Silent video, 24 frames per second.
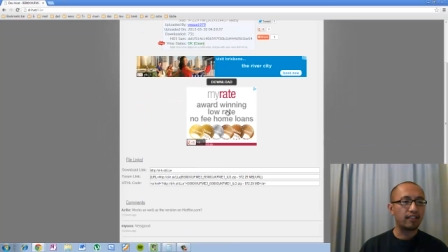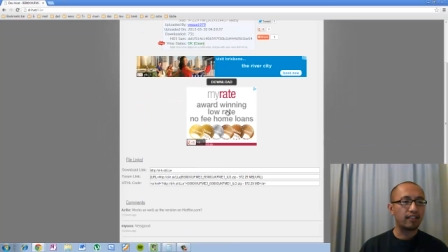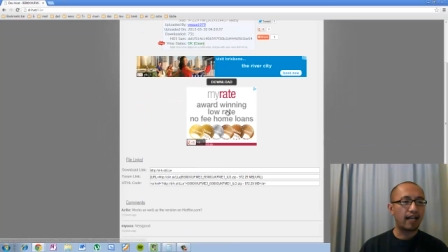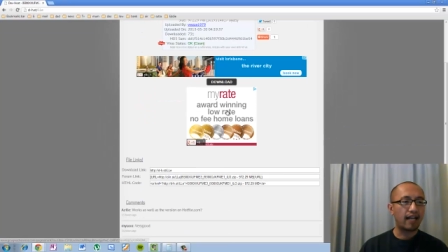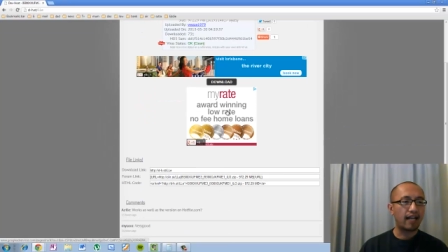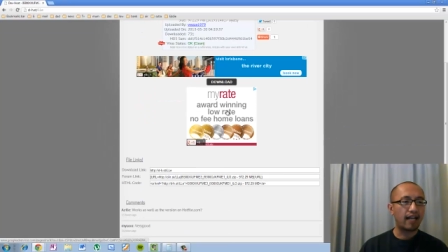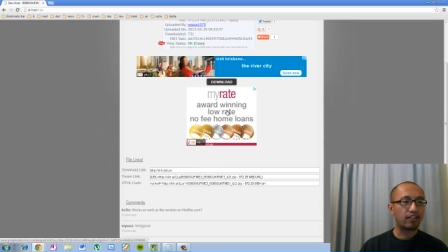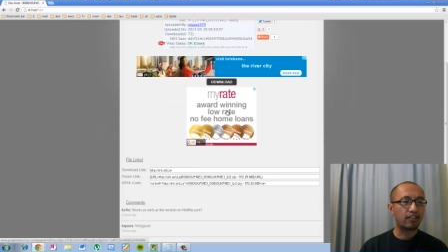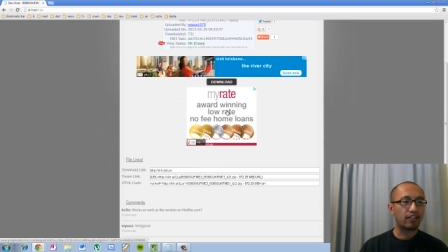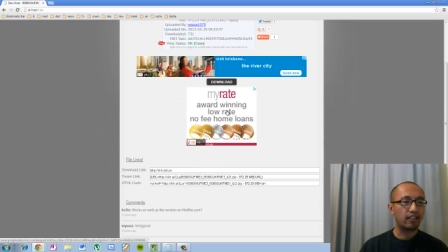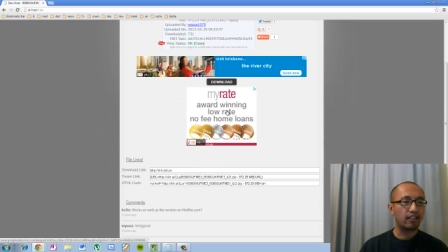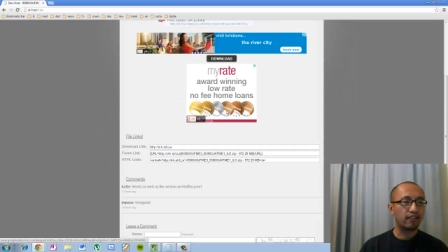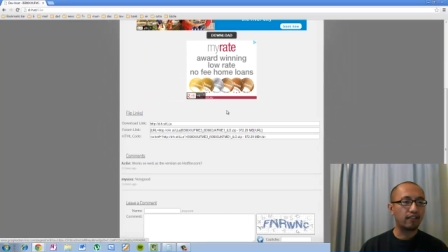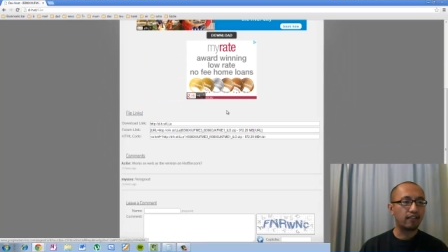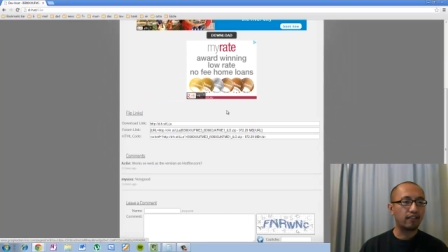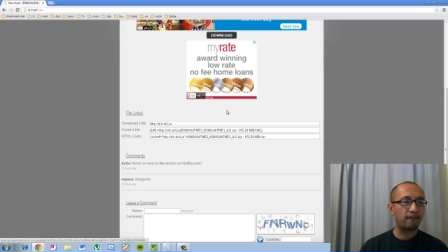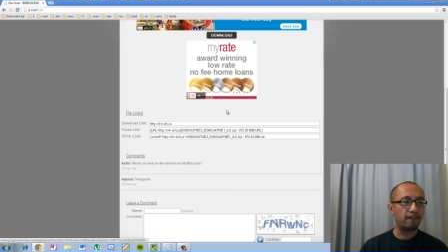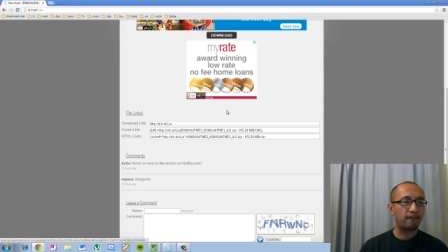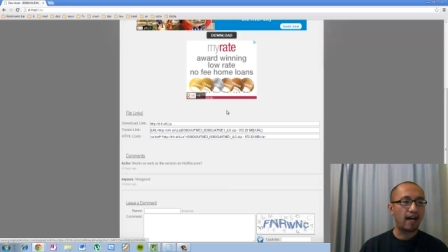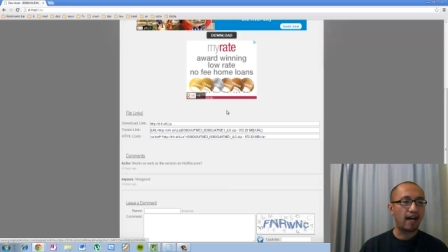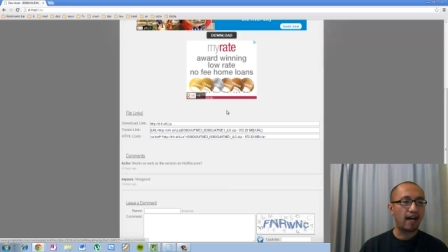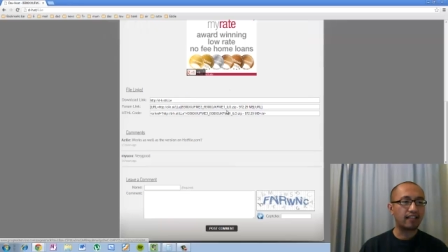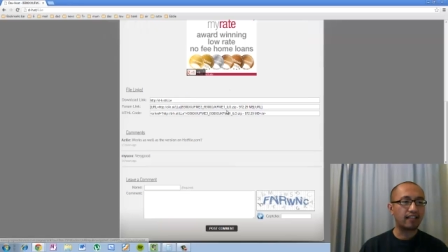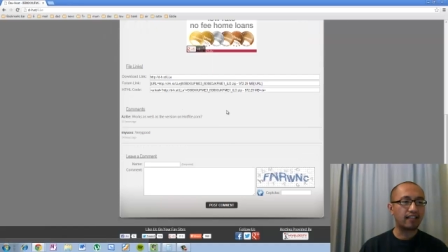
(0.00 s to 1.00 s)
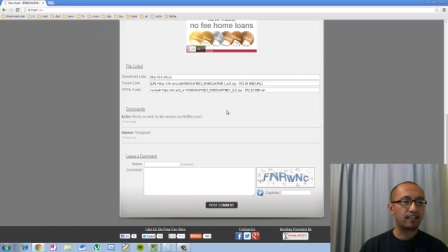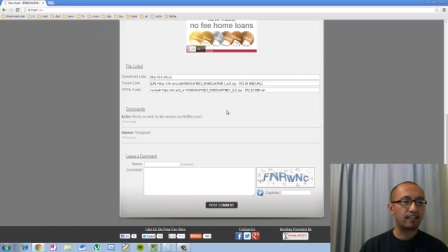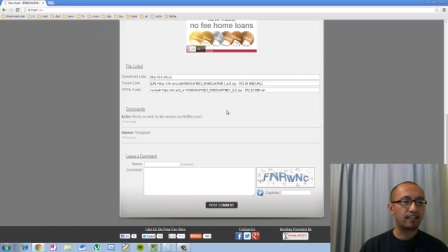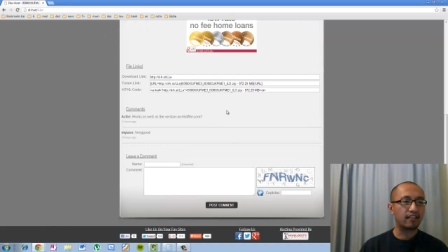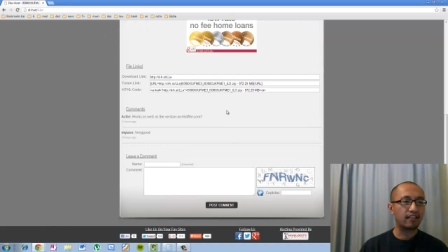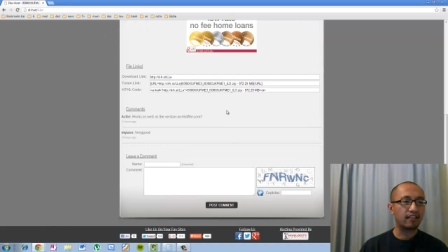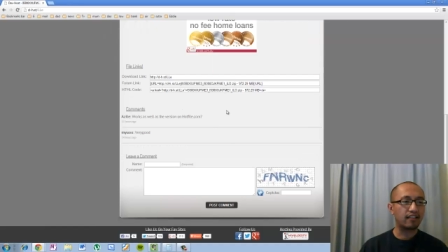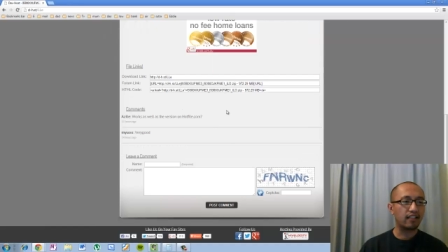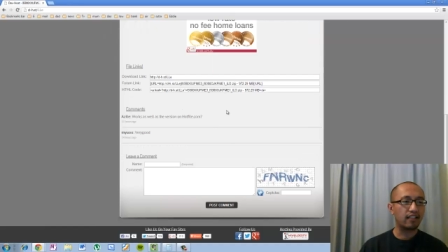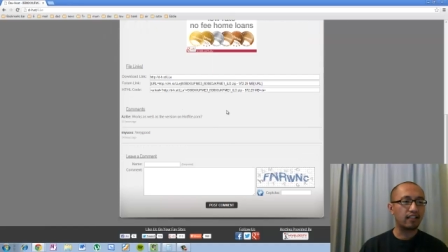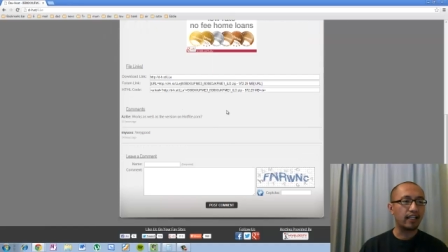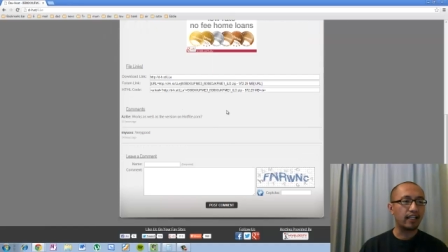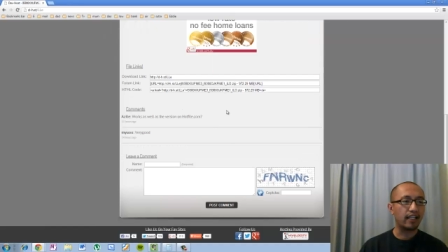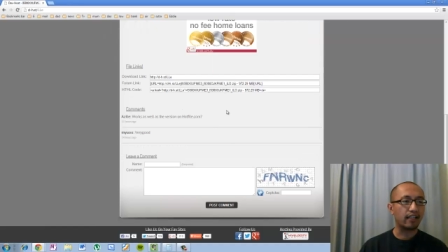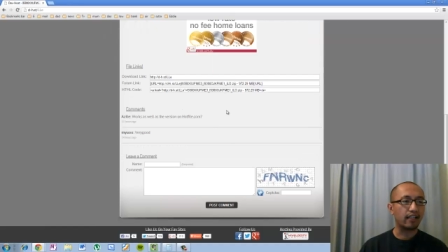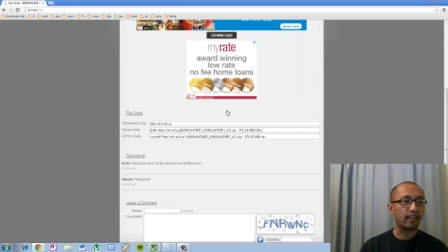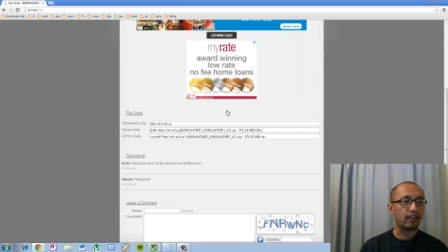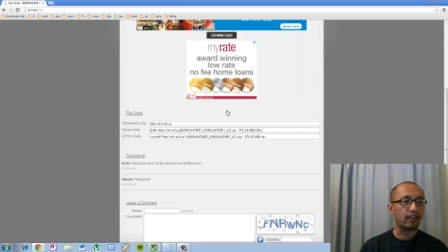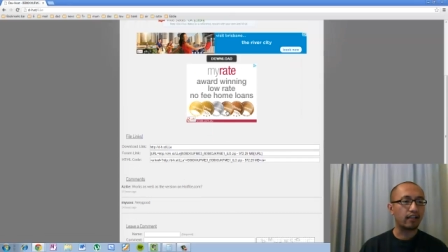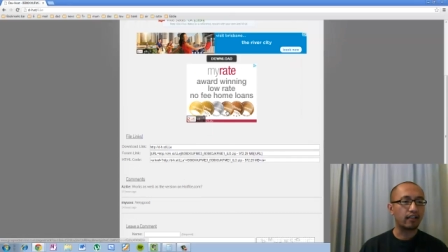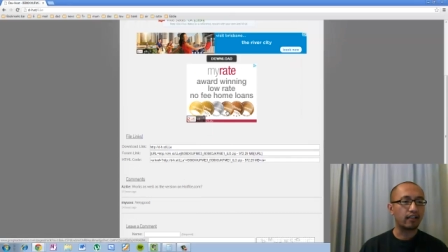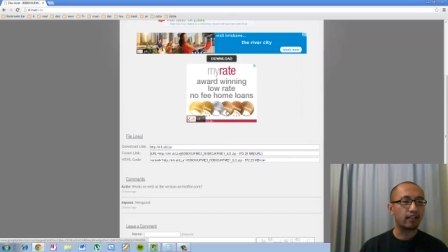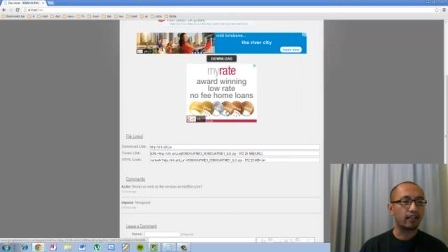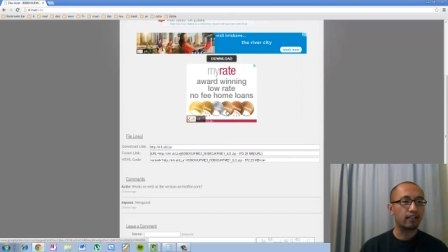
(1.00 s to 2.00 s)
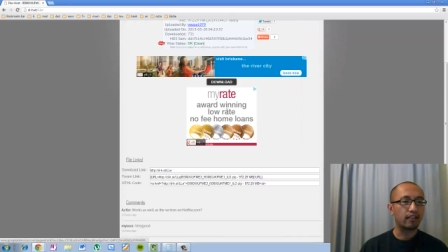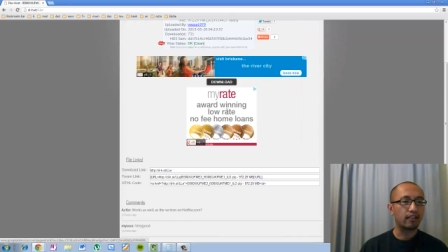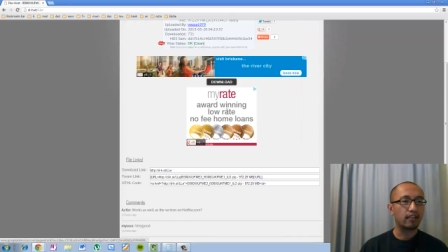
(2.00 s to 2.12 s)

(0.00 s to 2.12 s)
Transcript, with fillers: actually the fastest link